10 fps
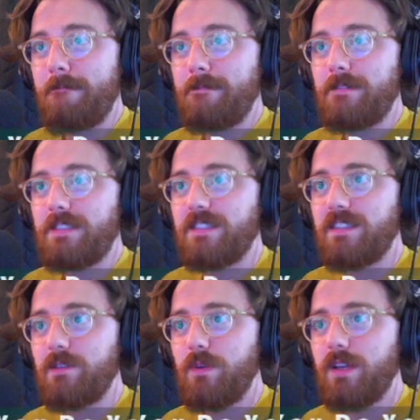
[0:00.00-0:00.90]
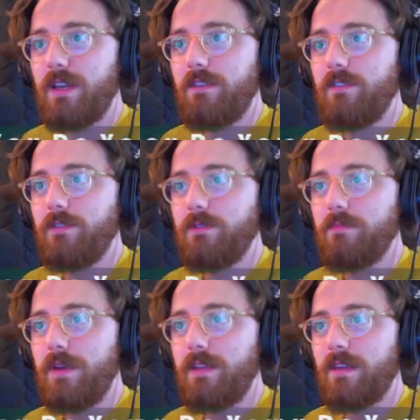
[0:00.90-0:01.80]
Let's see, what can I do to
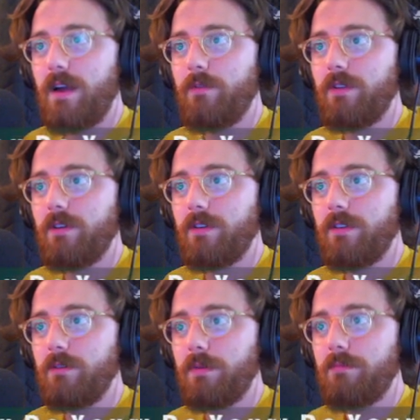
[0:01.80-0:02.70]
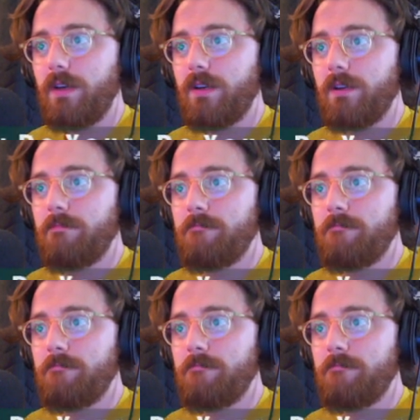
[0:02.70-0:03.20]
make that one look a little bit better?